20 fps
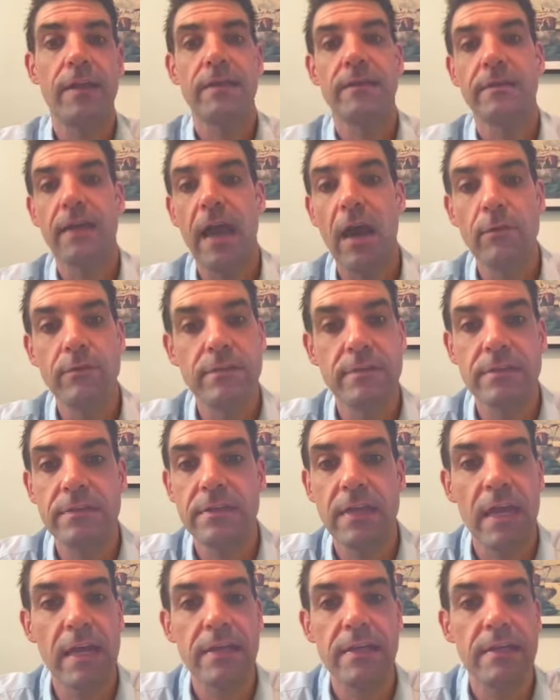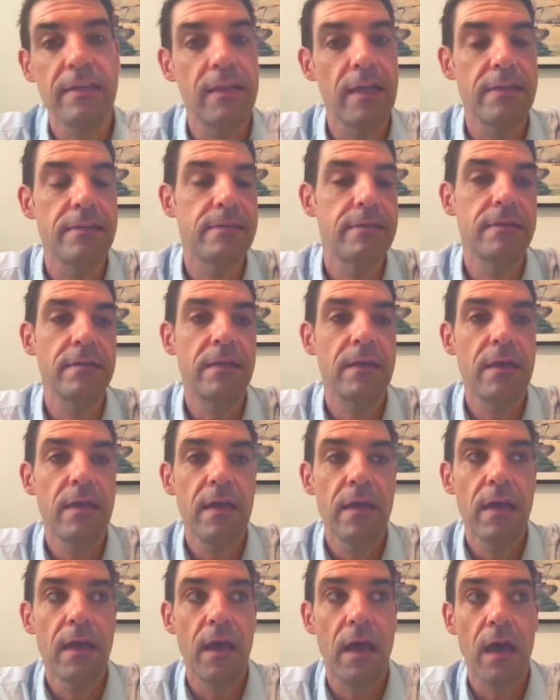an outstanding lesson
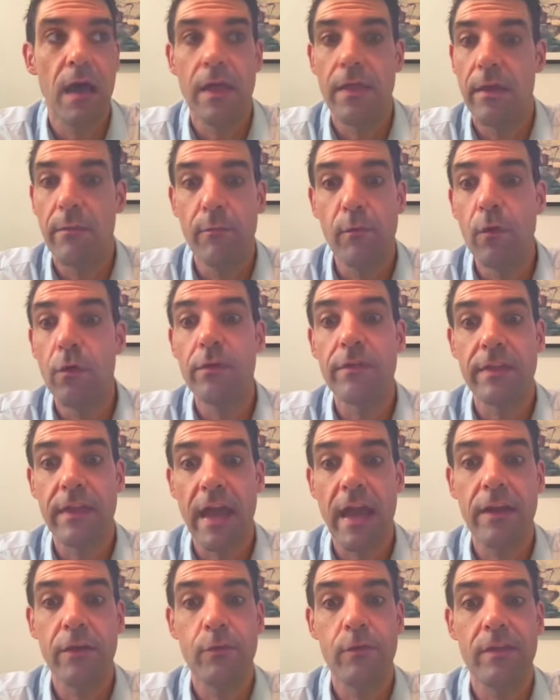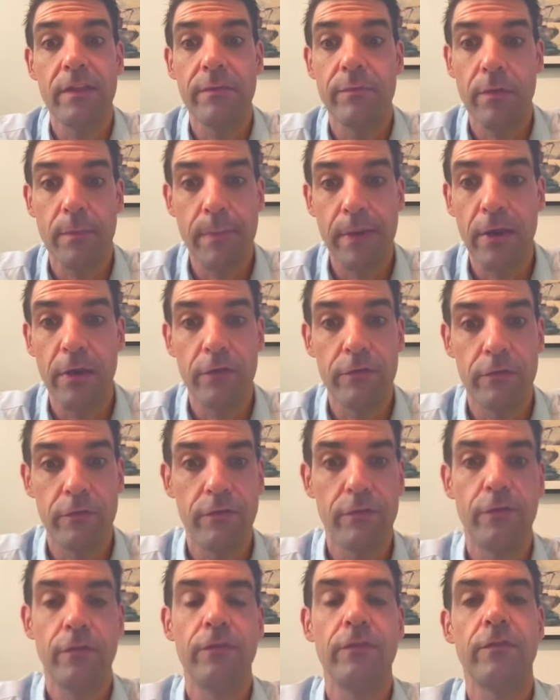that more than adequately prepares for
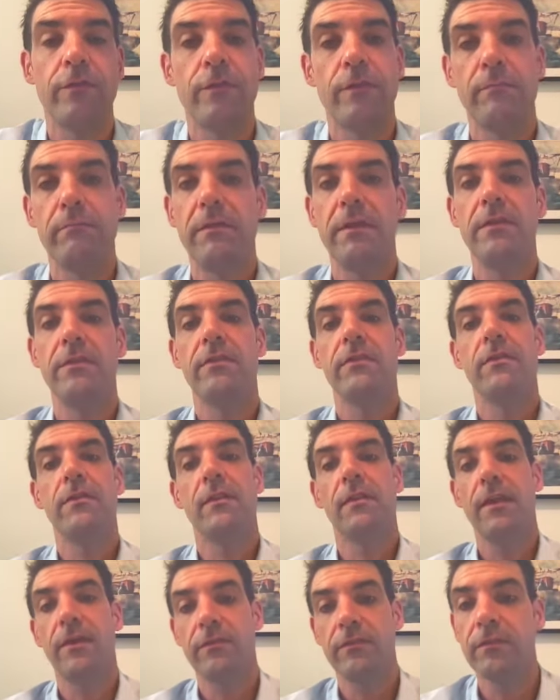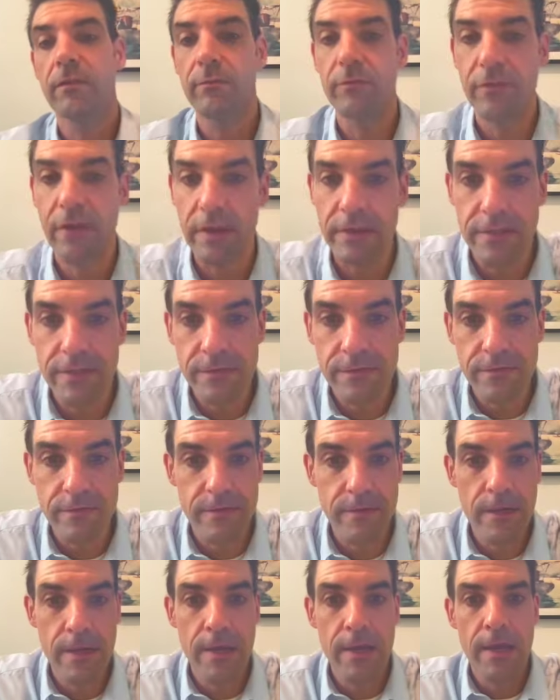students to meet the lesson objective.
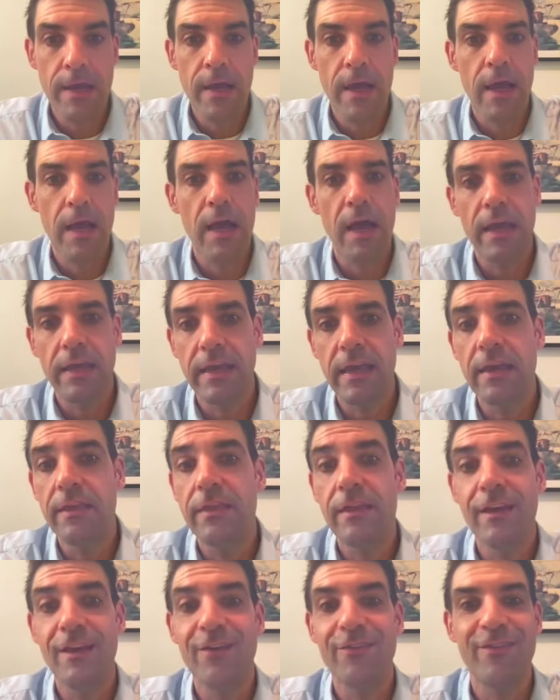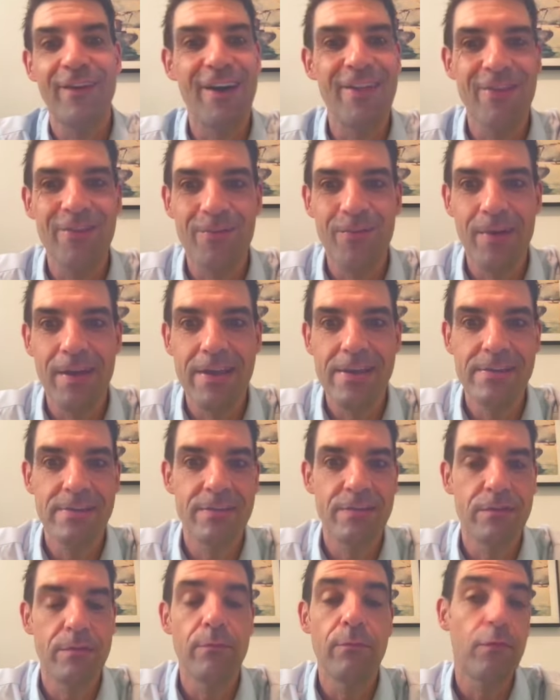I can't think of other ways
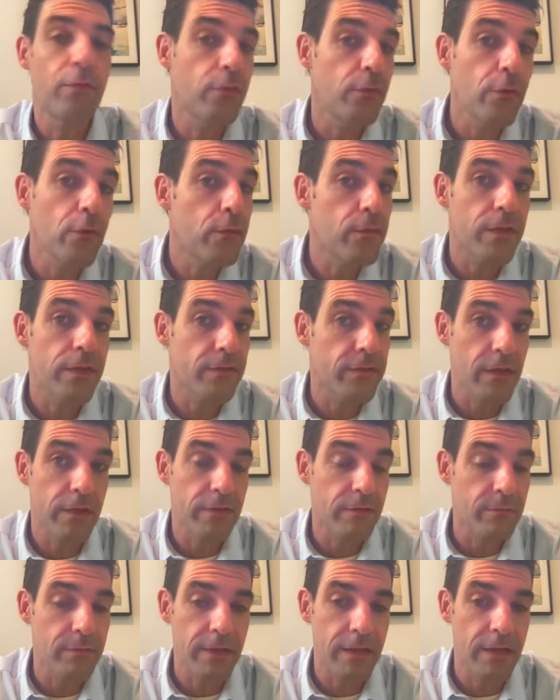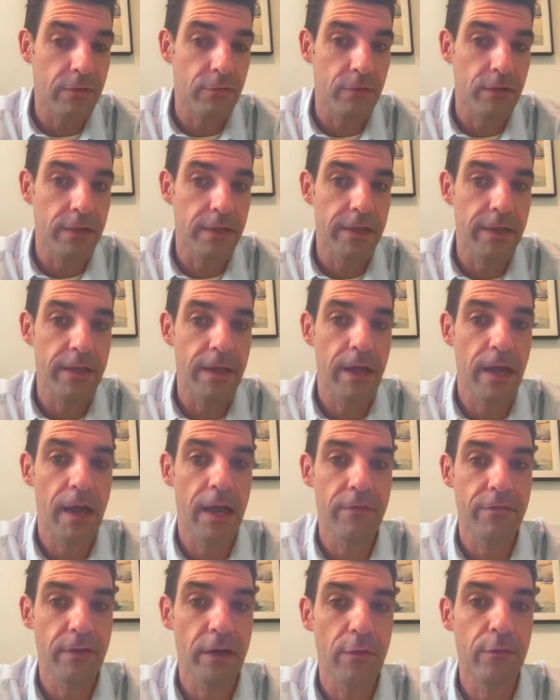to improve this lesson plan, really.
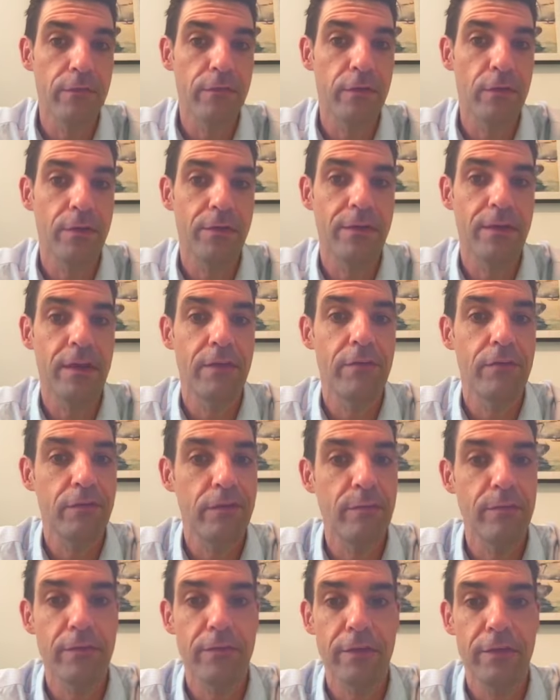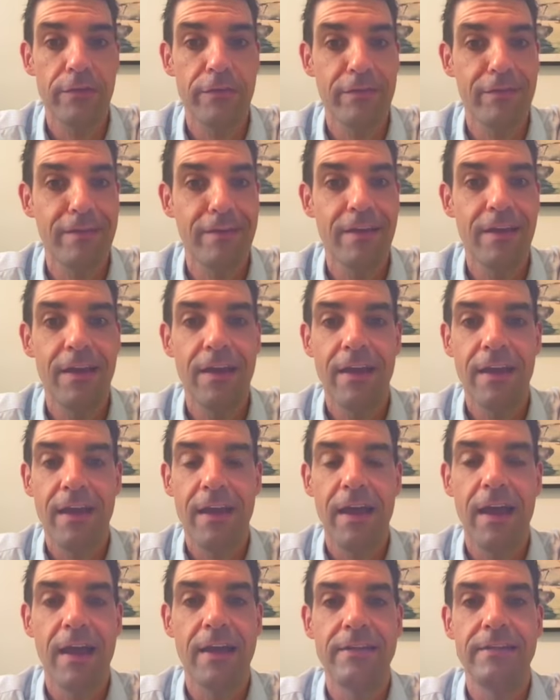If I was going to give a similar lesson,
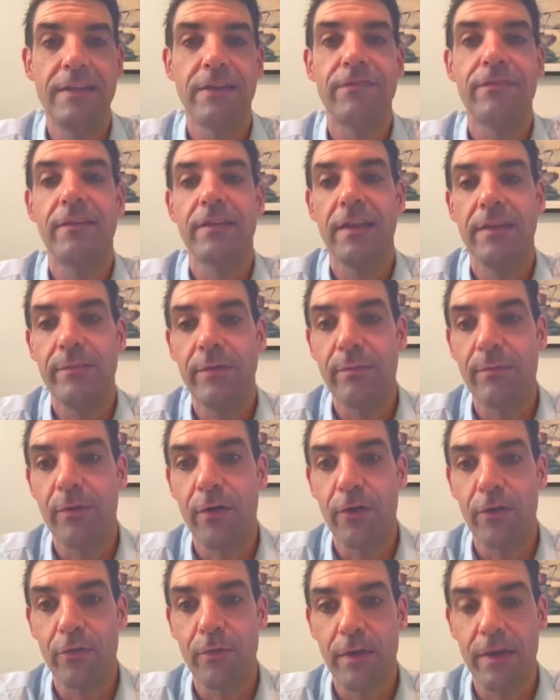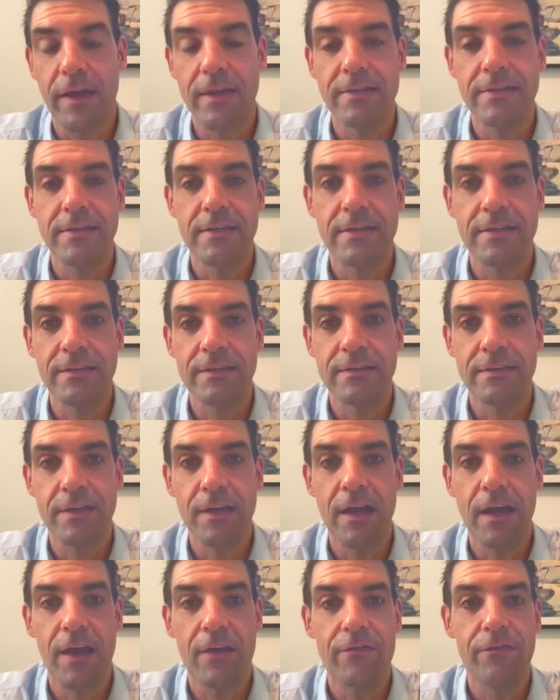I'd definitely be borrowing ideas
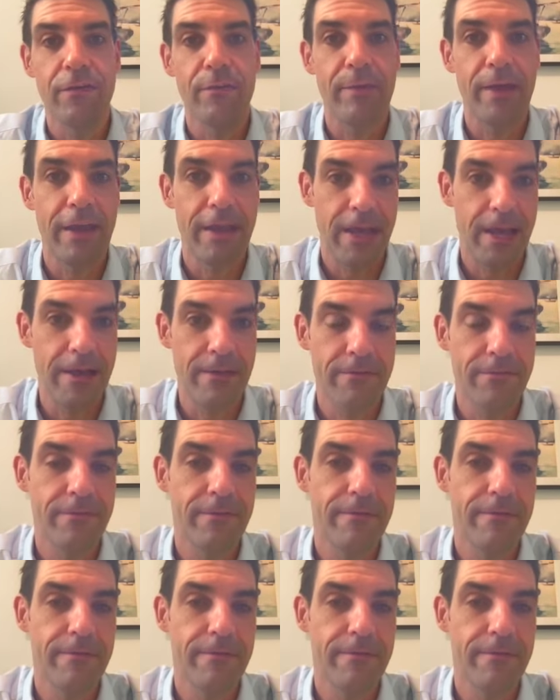from AF.